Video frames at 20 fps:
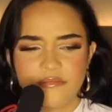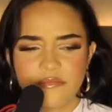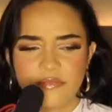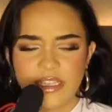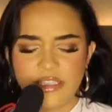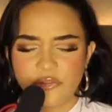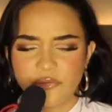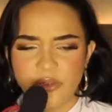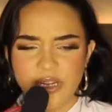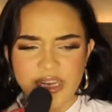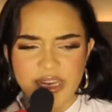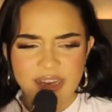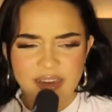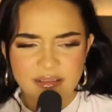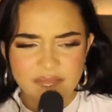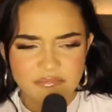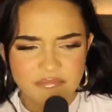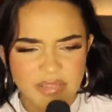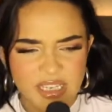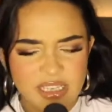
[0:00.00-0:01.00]
like 20
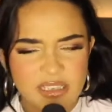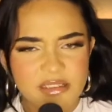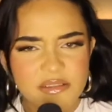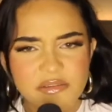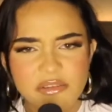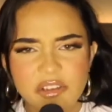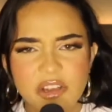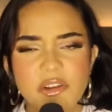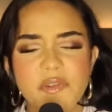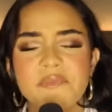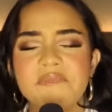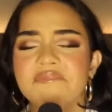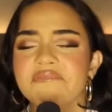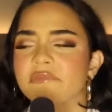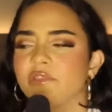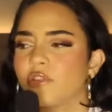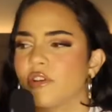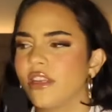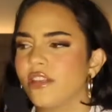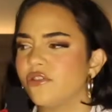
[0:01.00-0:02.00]
minutes or so,
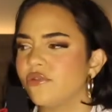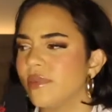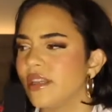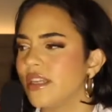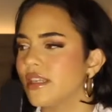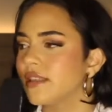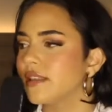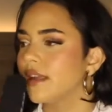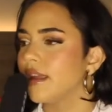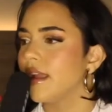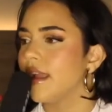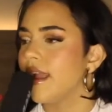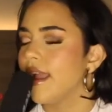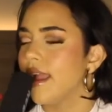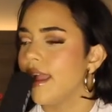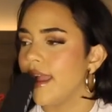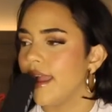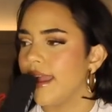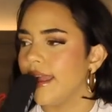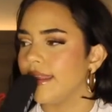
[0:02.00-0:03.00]
22 minutes,
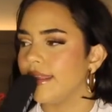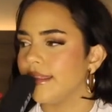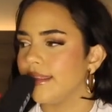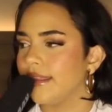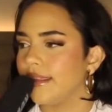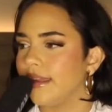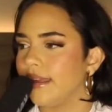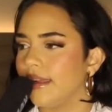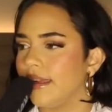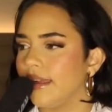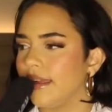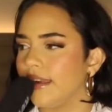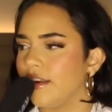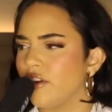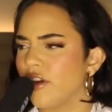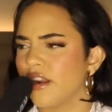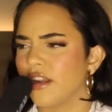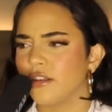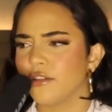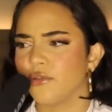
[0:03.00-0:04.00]
este,
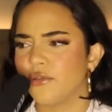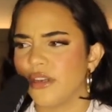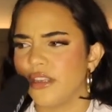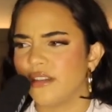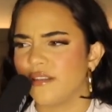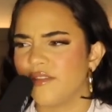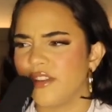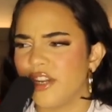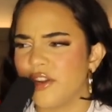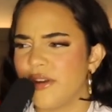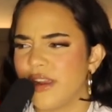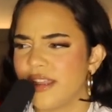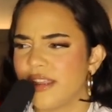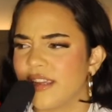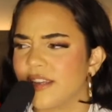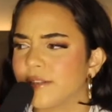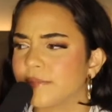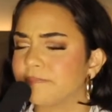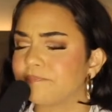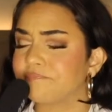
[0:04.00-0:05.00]
not including the video, I
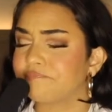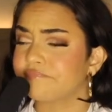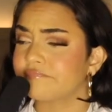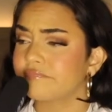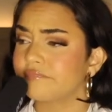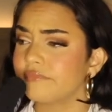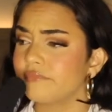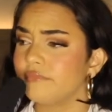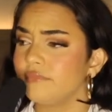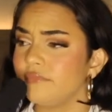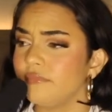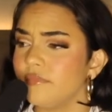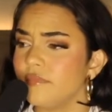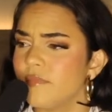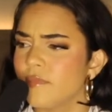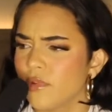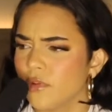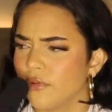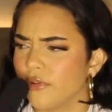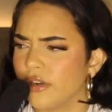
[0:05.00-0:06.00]
think,
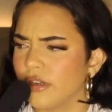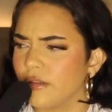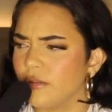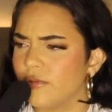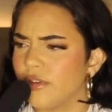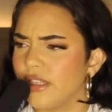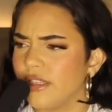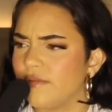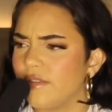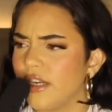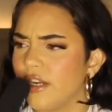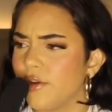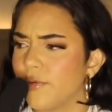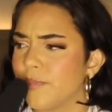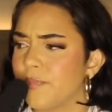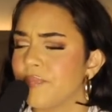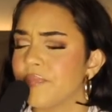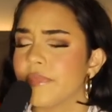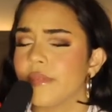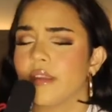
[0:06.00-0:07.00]
or including the video.
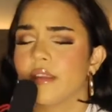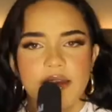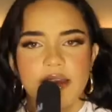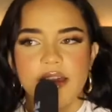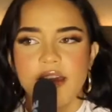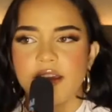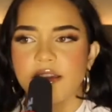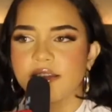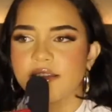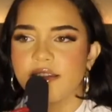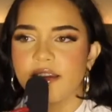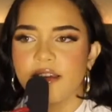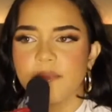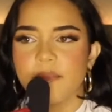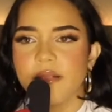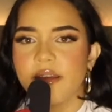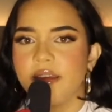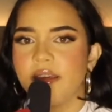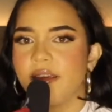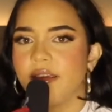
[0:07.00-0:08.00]
I gotta stop.
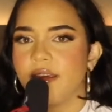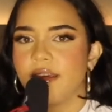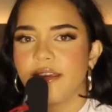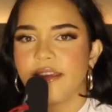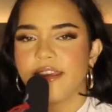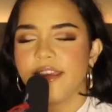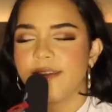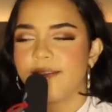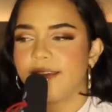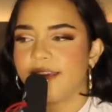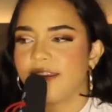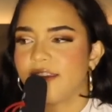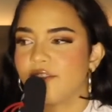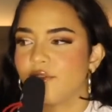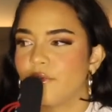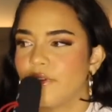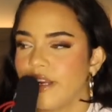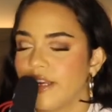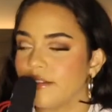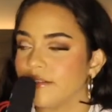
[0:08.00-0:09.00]
I keep getting
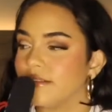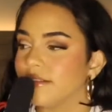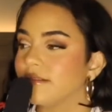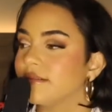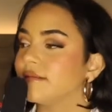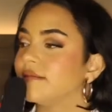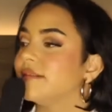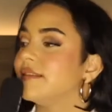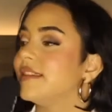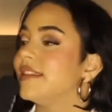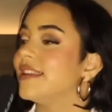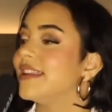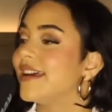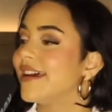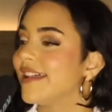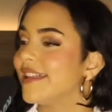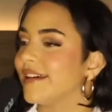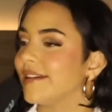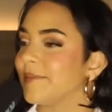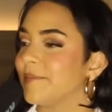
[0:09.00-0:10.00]
derailed.
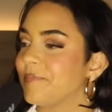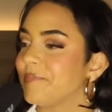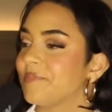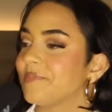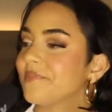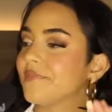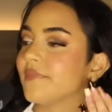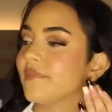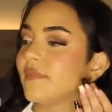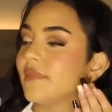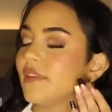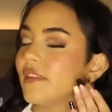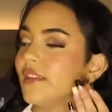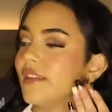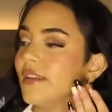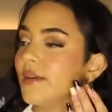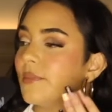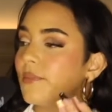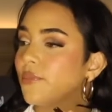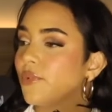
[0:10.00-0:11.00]
Nada.
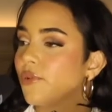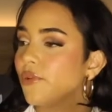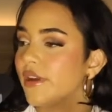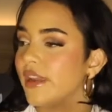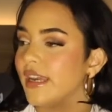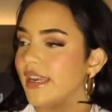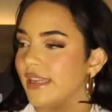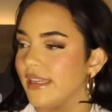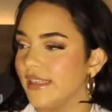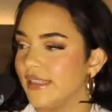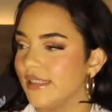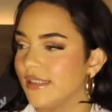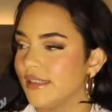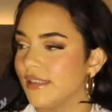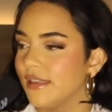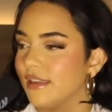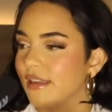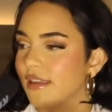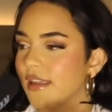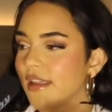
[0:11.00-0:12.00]
The point is
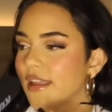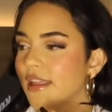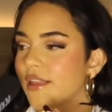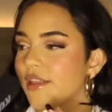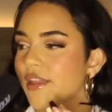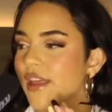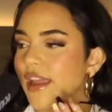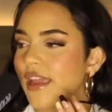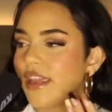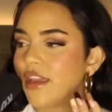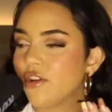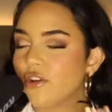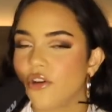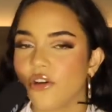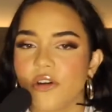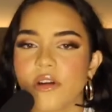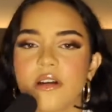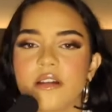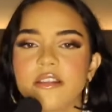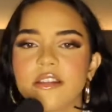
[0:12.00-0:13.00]
that he
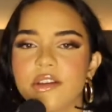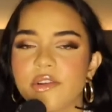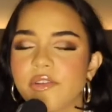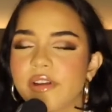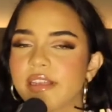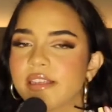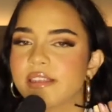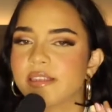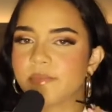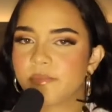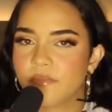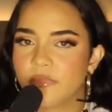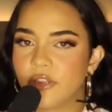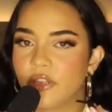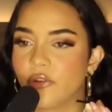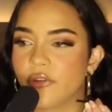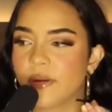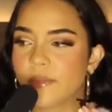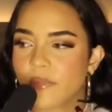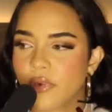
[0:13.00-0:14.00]
called
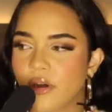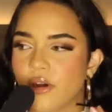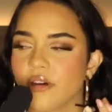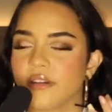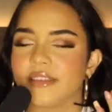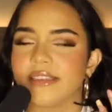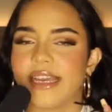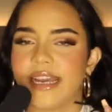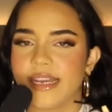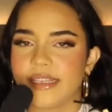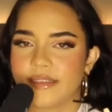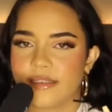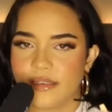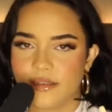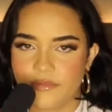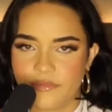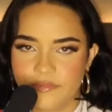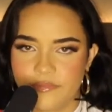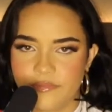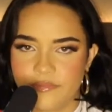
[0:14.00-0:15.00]
Logan Paul's ass
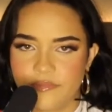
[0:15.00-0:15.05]
out.